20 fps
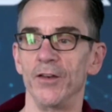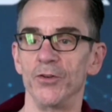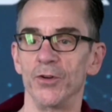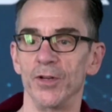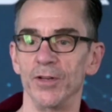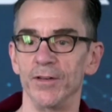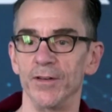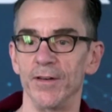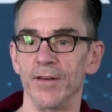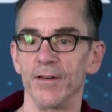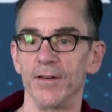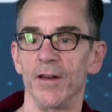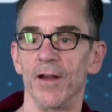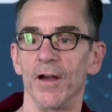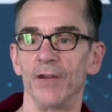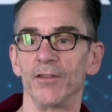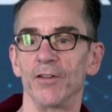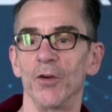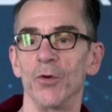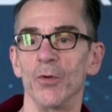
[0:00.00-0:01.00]
And you can,
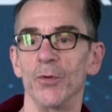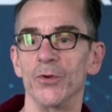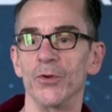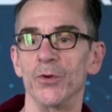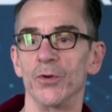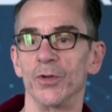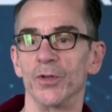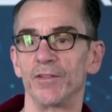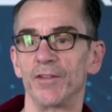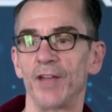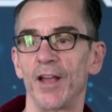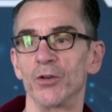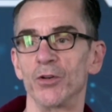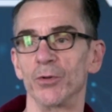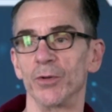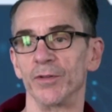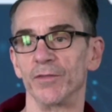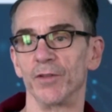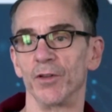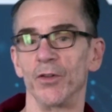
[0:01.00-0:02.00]
uh, so you could
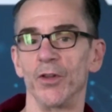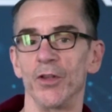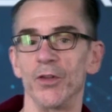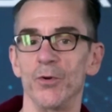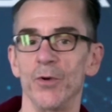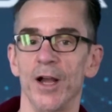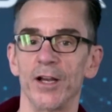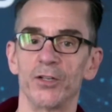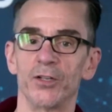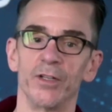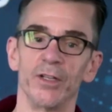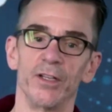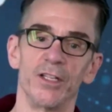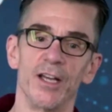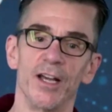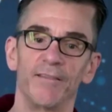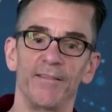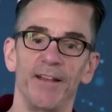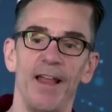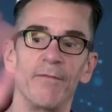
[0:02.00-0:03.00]
schedule it so that you actually
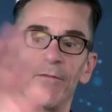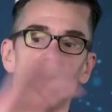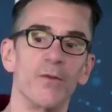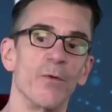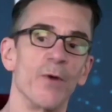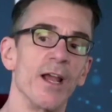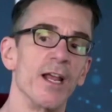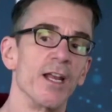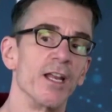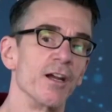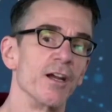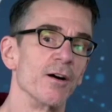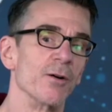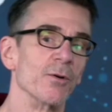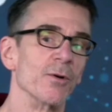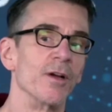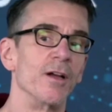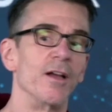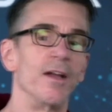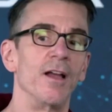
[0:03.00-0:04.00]
test every
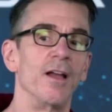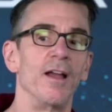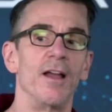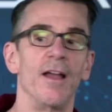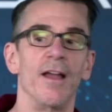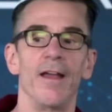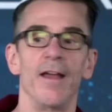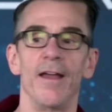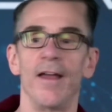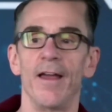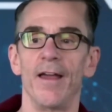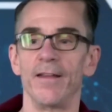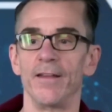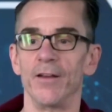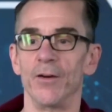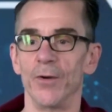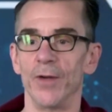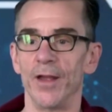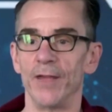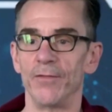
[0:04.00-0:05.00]
radio,
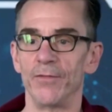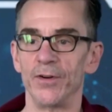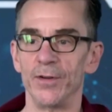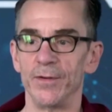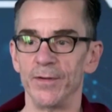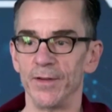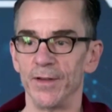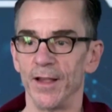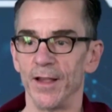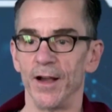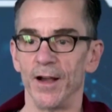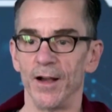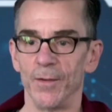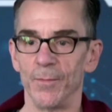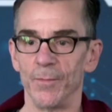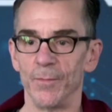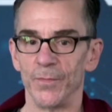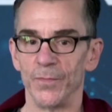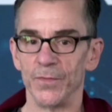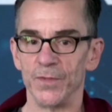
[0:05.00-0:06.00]
you know, every
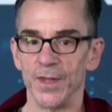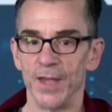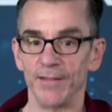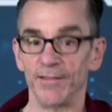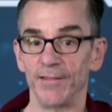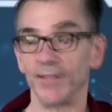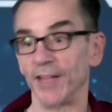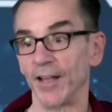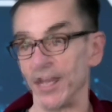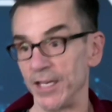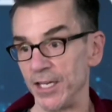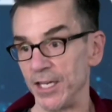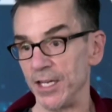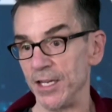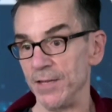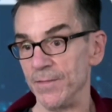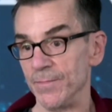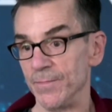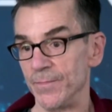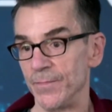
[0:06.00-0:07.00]
um,
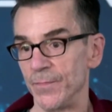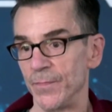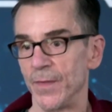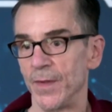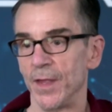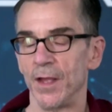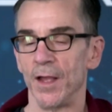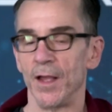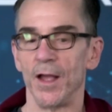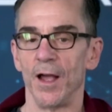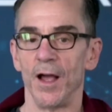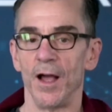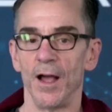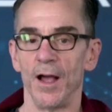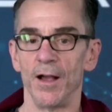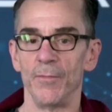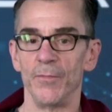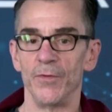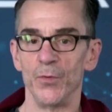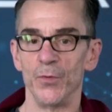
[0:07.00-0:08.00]
SSID, uh,
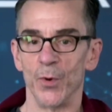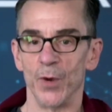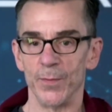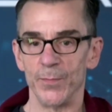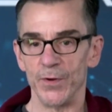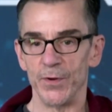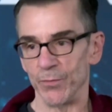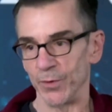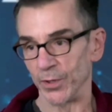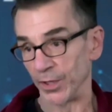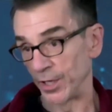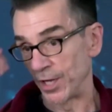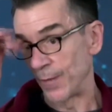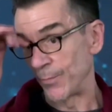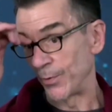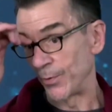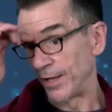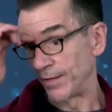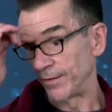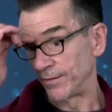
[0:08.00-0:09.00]
um, if you want to be really
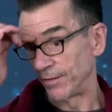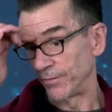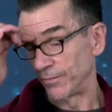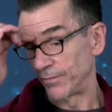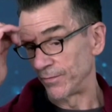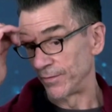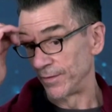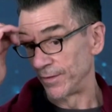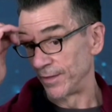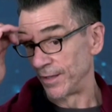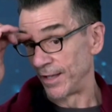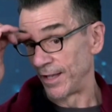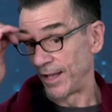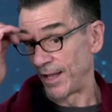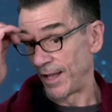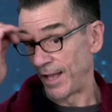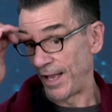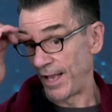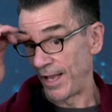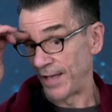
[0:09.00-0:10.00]
comprehensive,
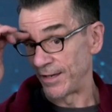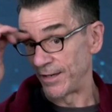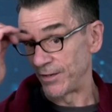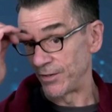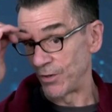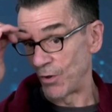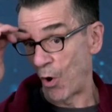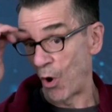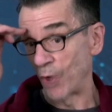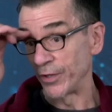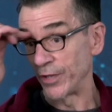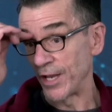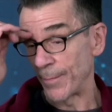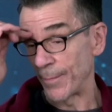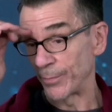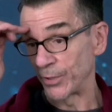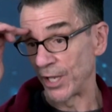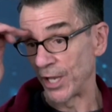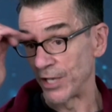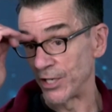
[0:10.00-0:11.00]
and all the
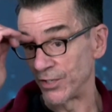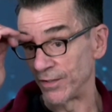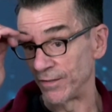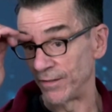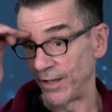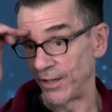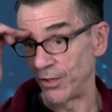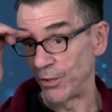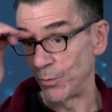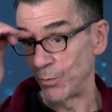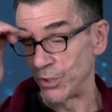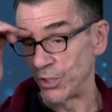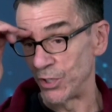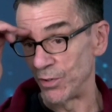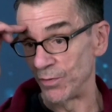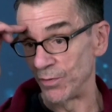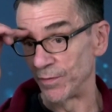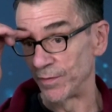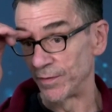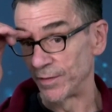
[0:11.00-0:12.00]
applications that you would
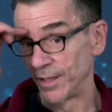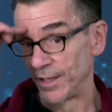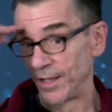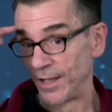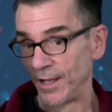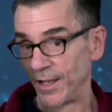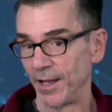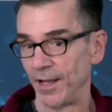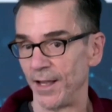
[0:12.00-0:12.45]
use.